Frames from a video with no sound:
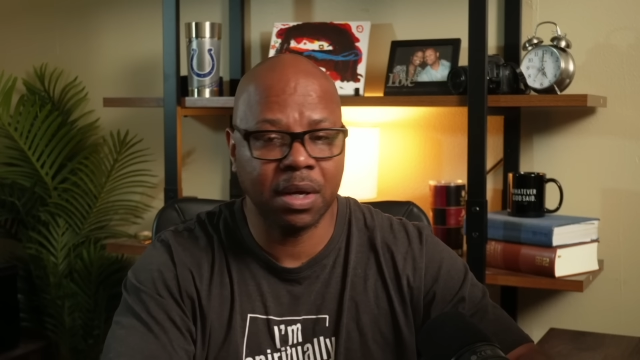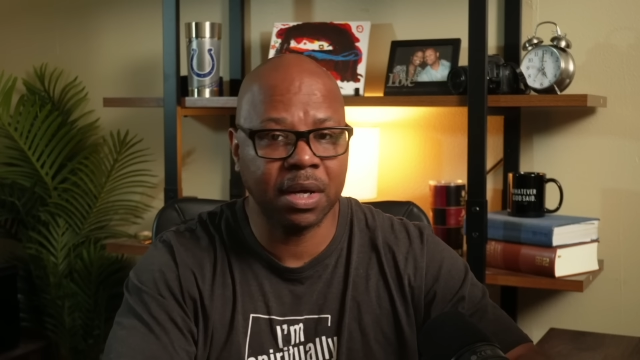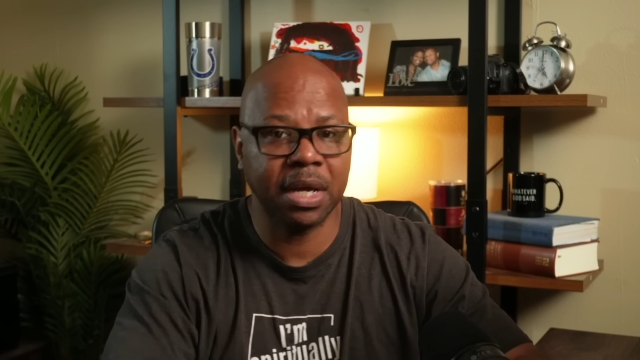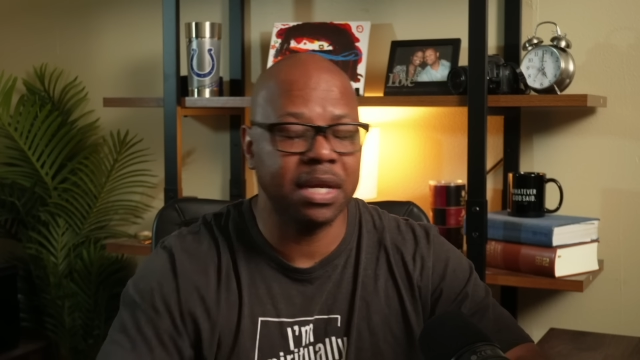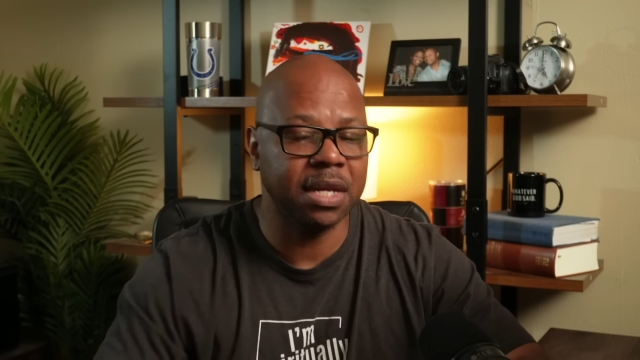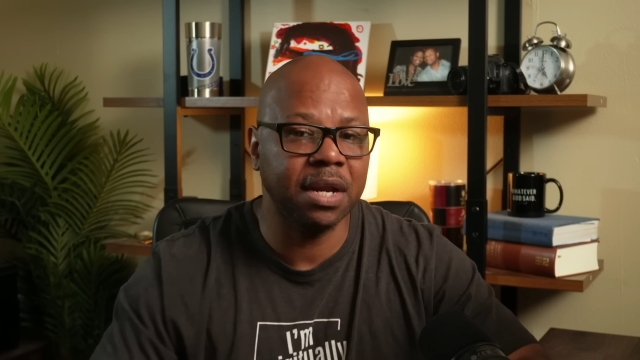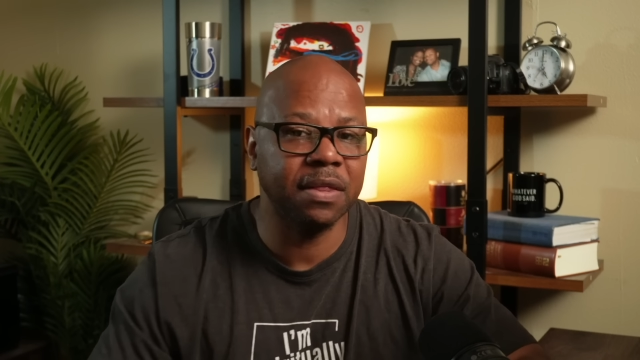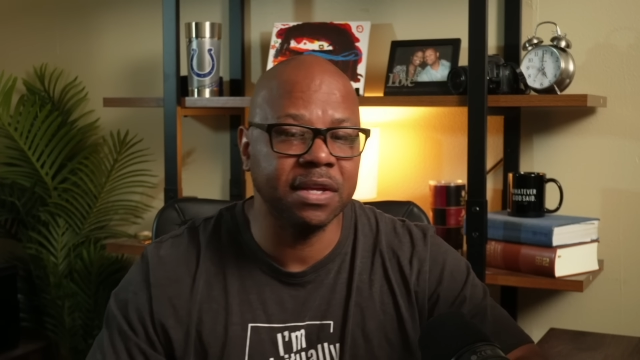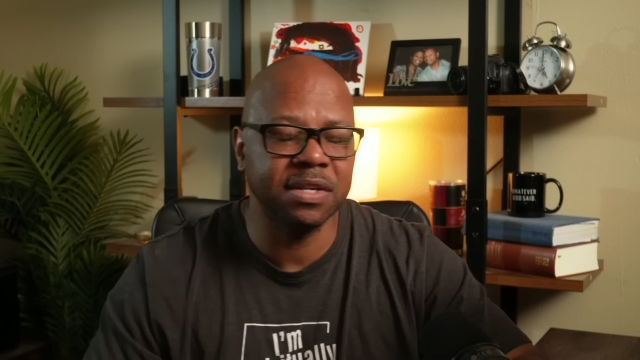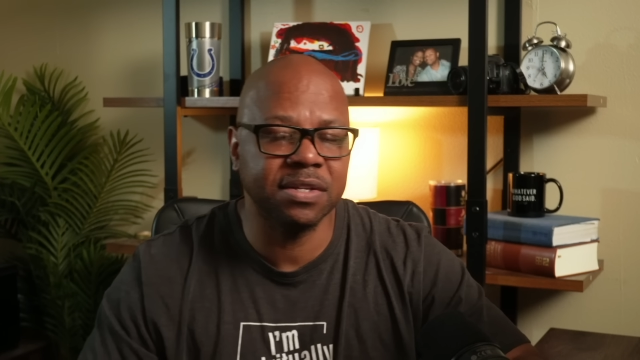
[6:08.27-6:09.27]
Again, none of
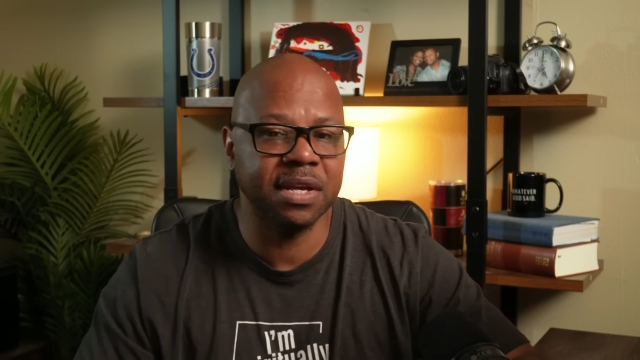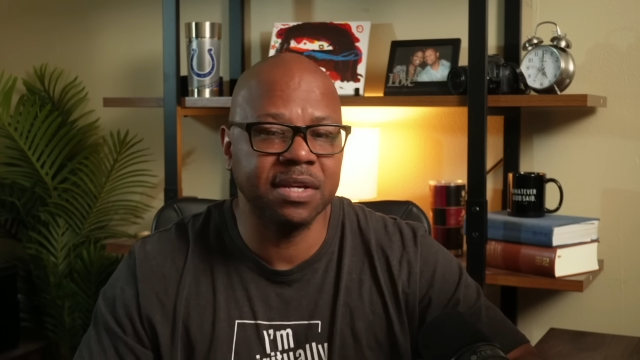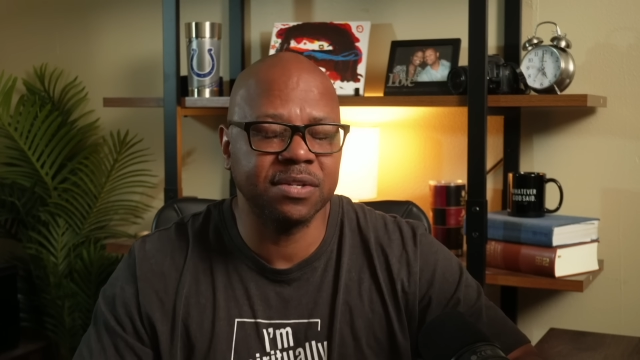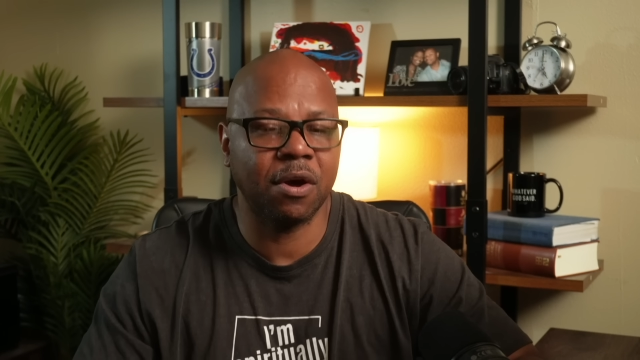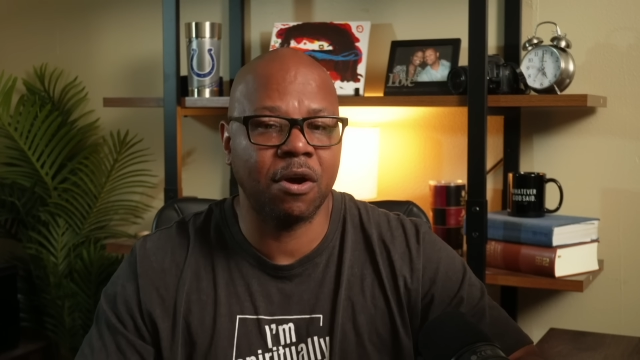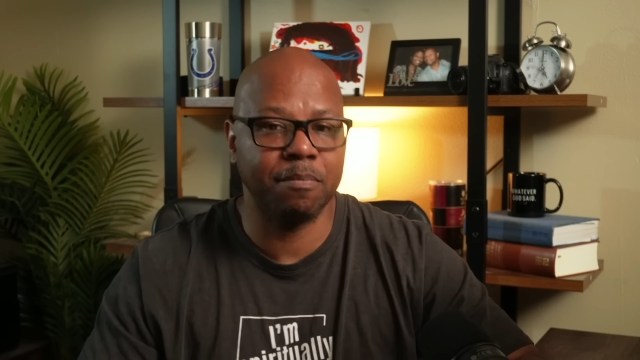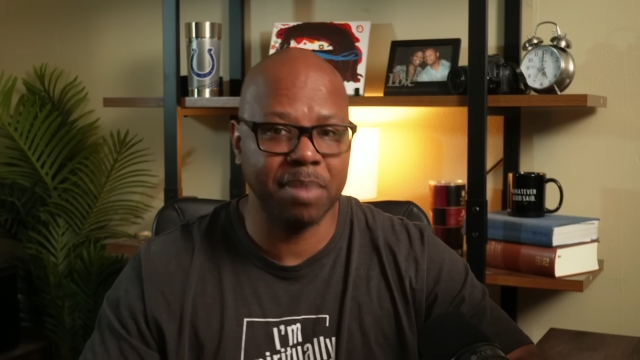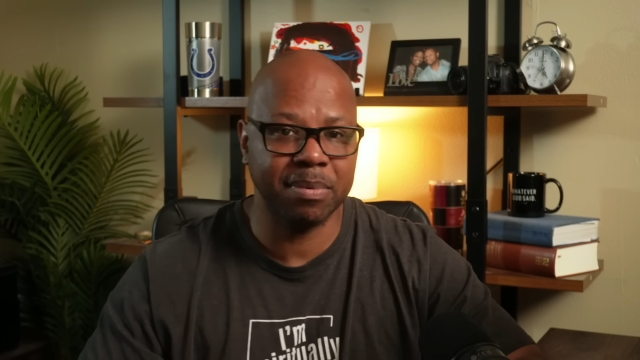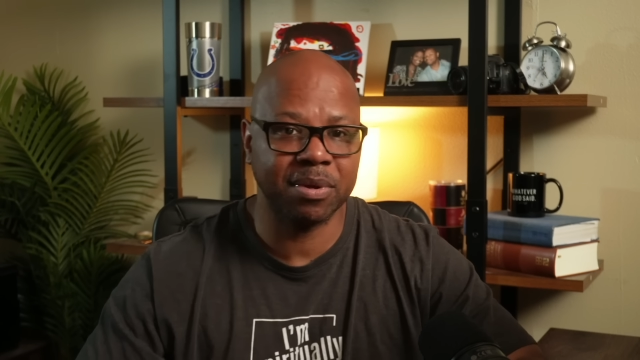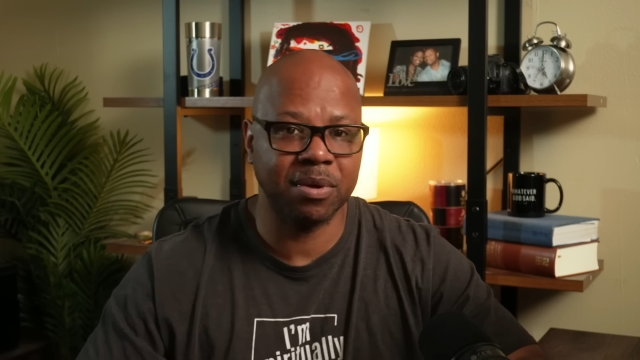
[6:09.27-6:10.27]
these things are
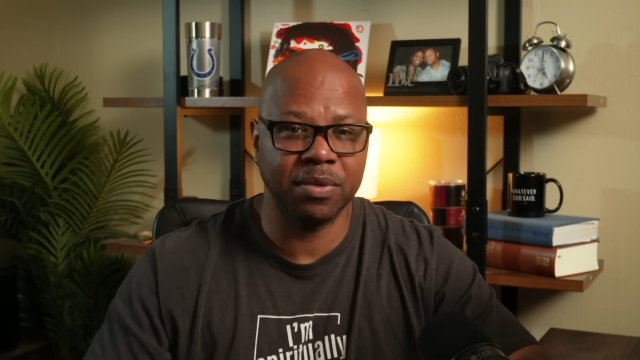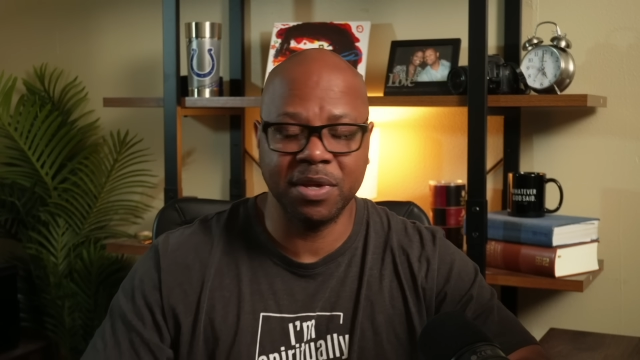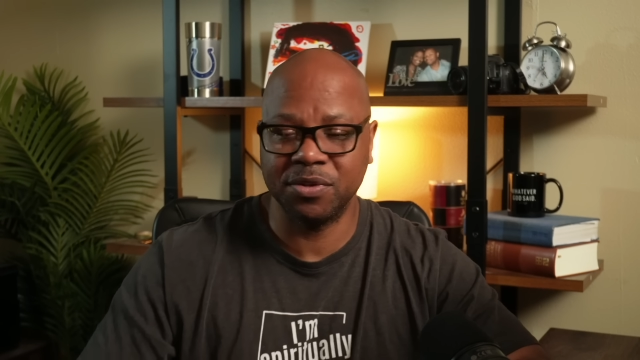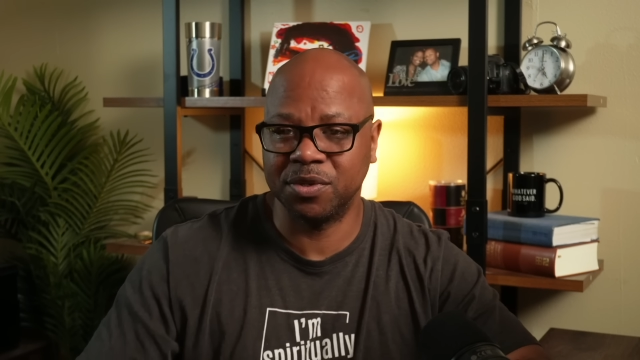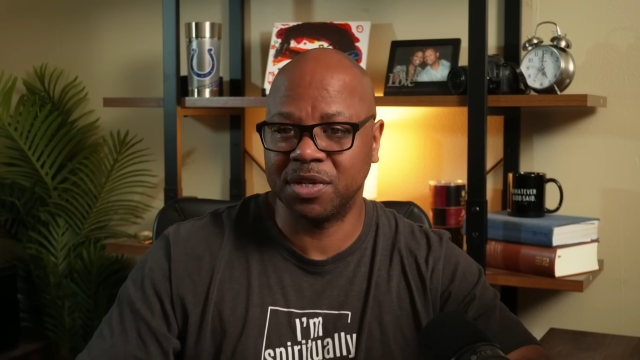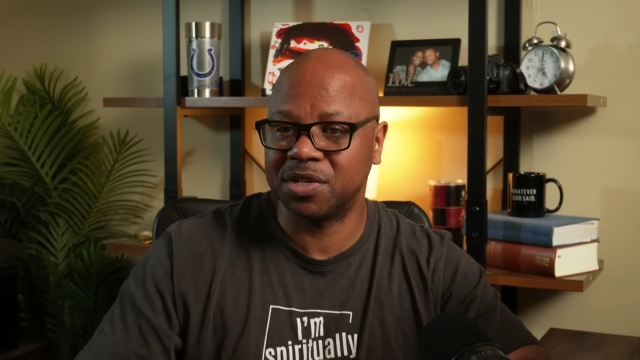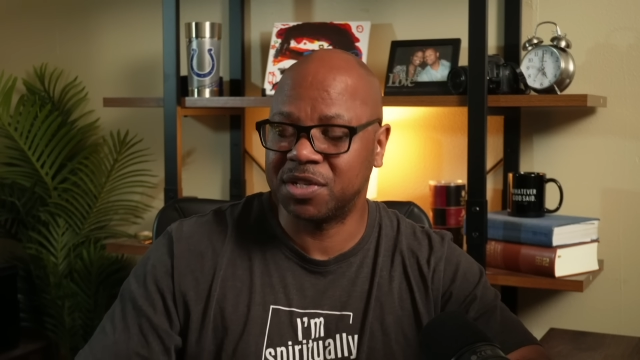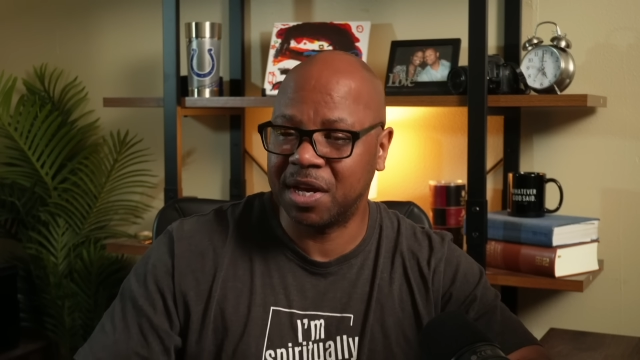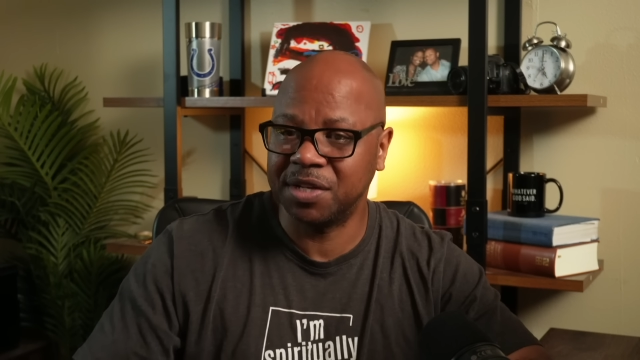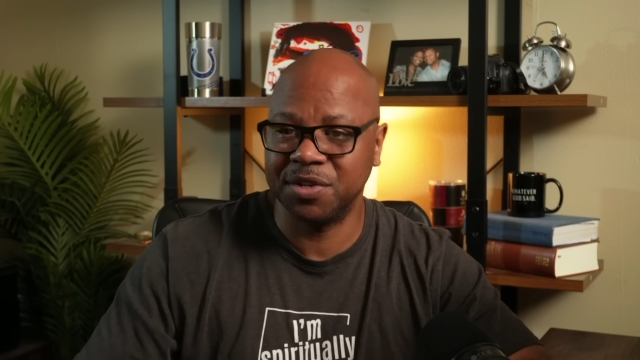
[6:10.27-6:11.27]
biblical. These are just stunts.